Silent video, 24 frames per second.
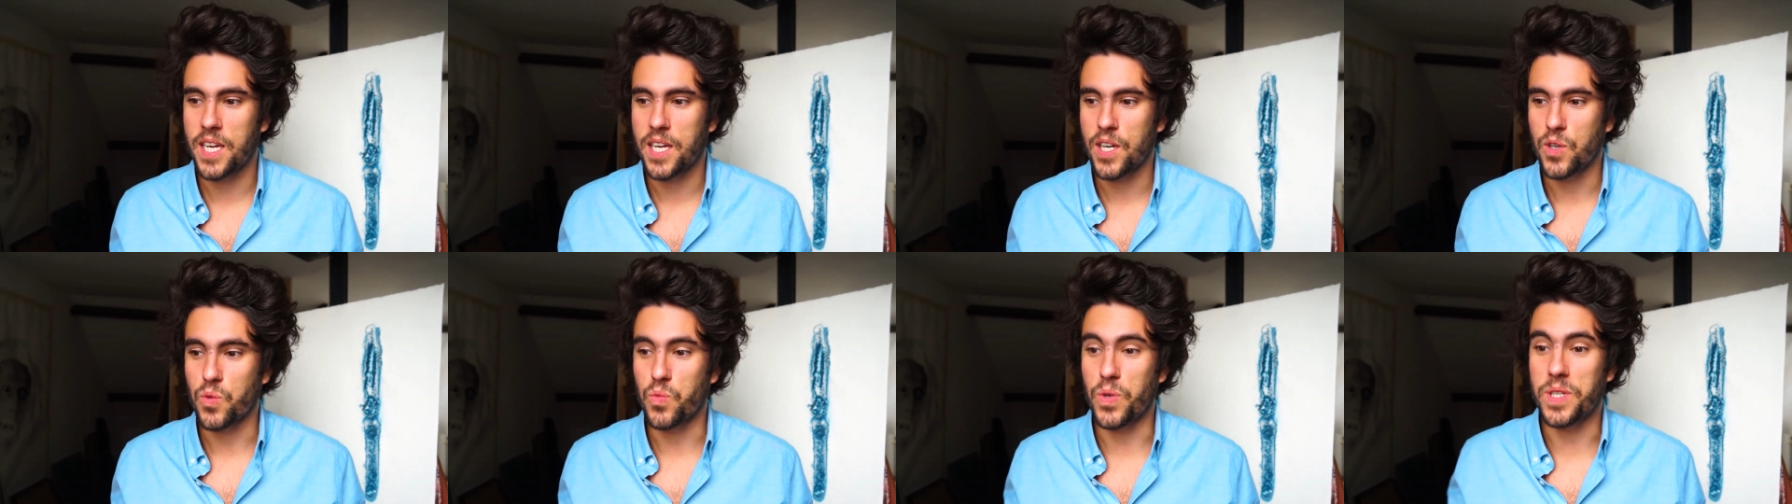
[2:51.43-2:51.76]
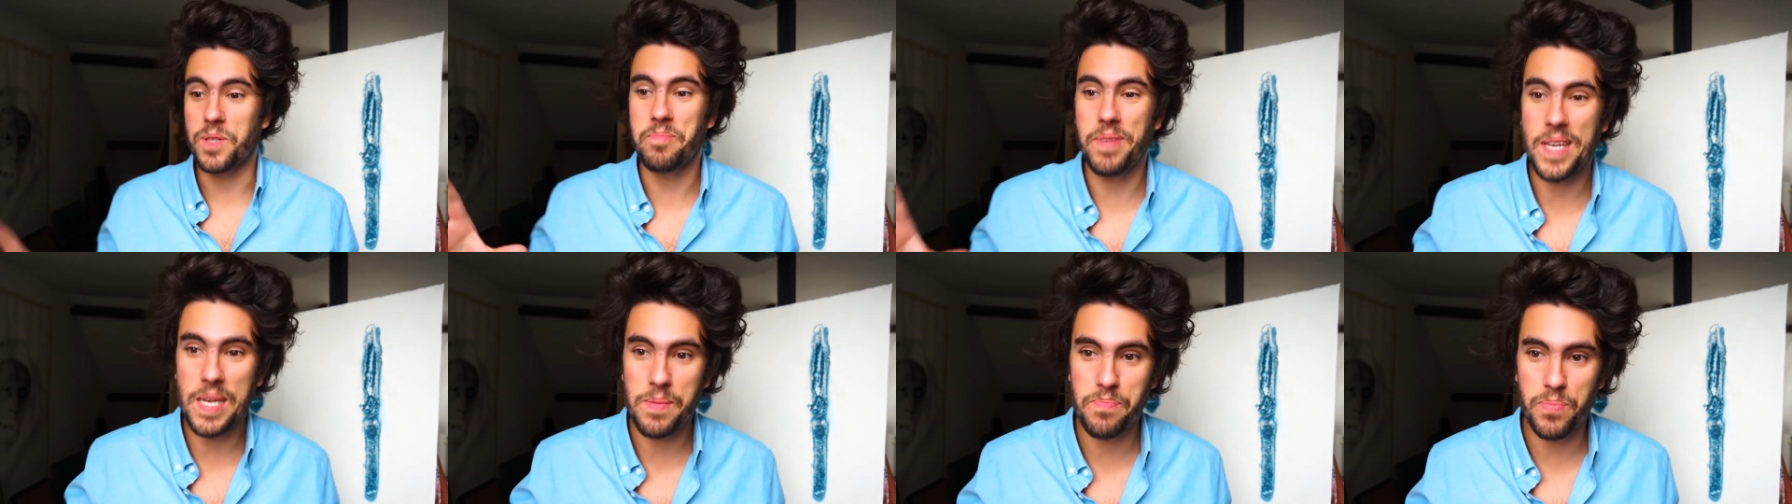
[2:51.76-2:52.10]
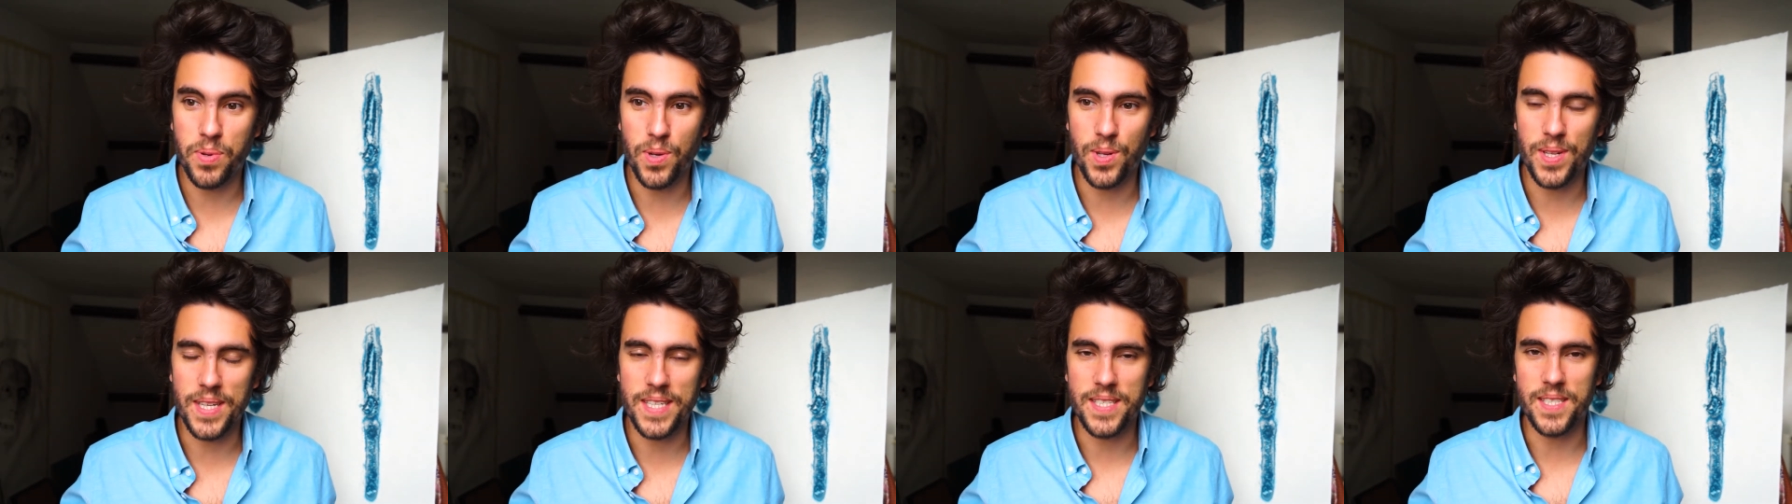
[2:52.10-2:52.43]
with
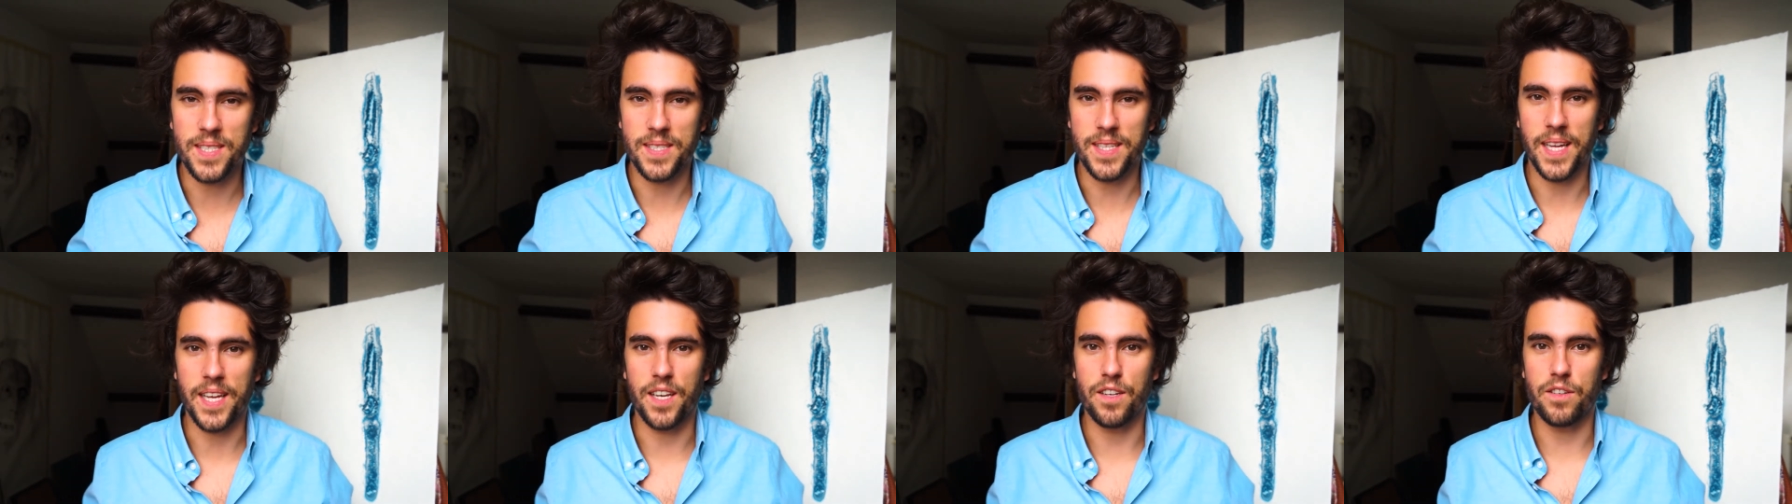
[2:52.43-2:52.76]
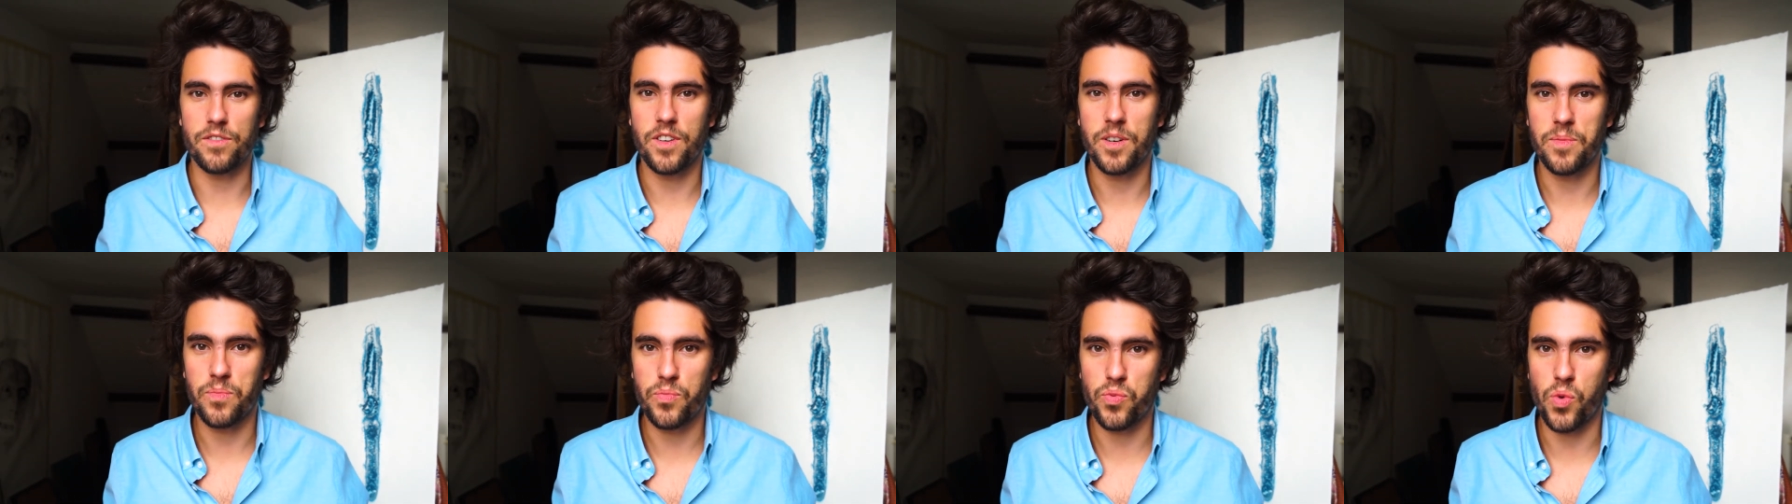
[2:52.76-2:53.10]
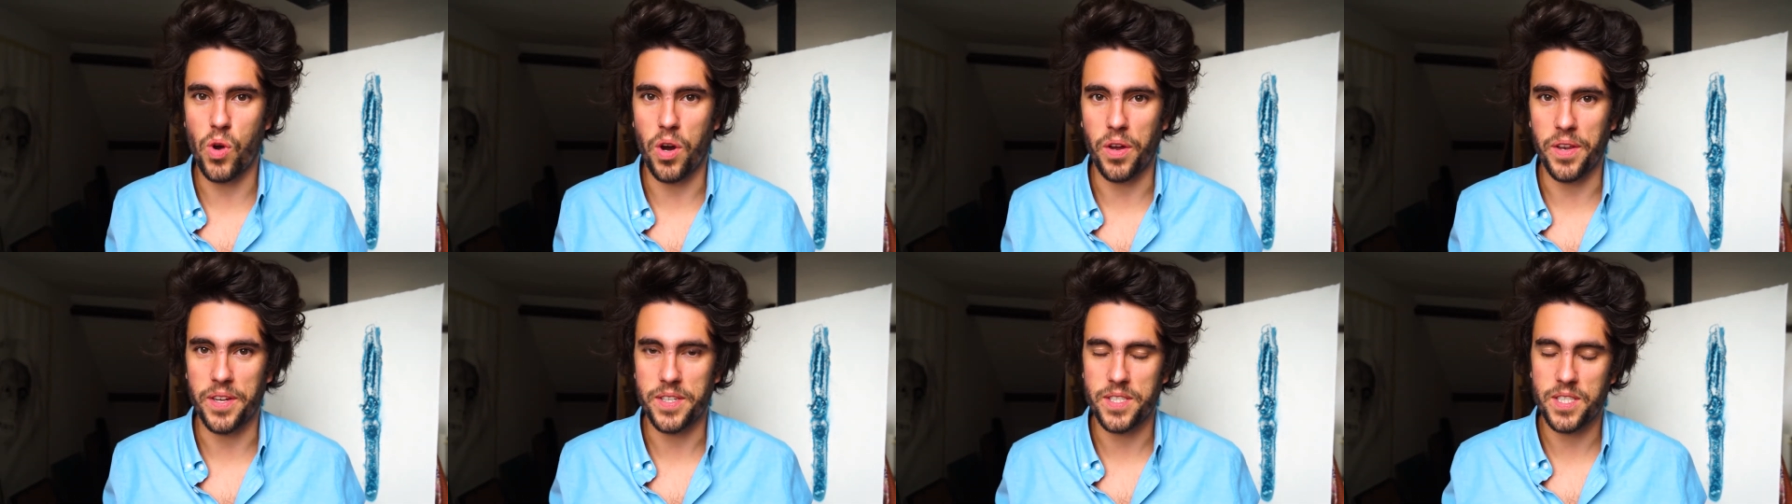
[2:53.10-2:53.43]
people instead of
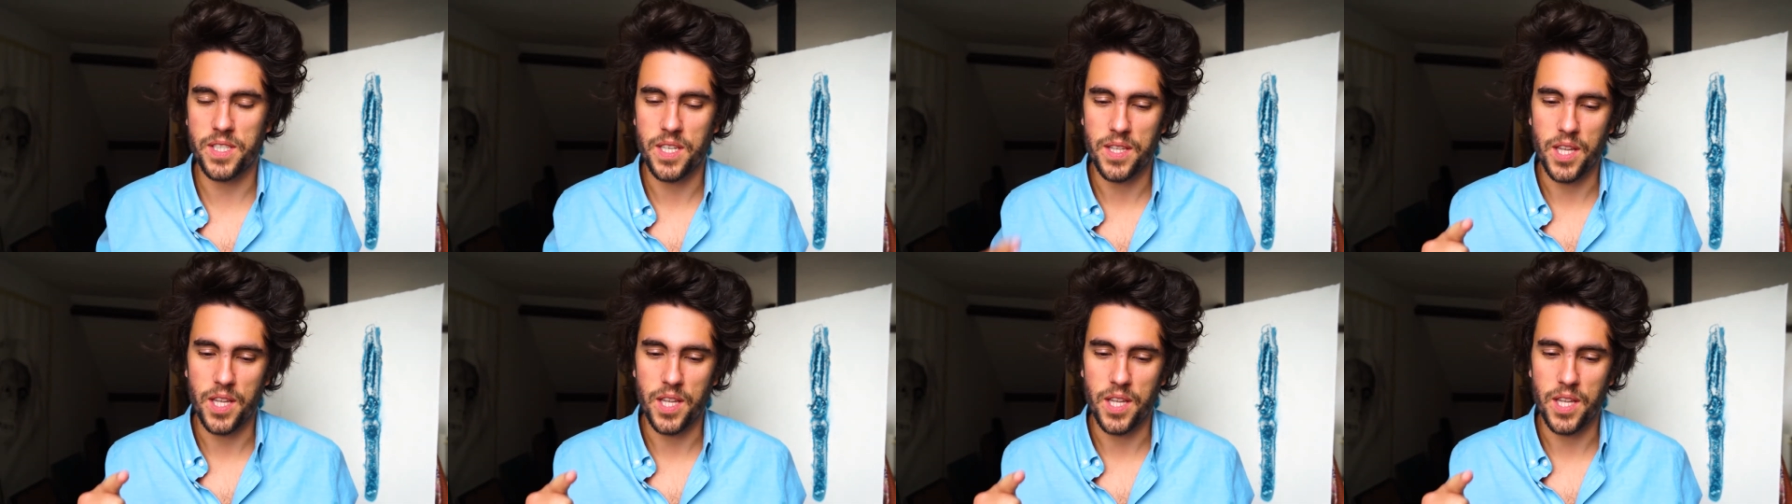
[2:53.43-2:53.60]
products.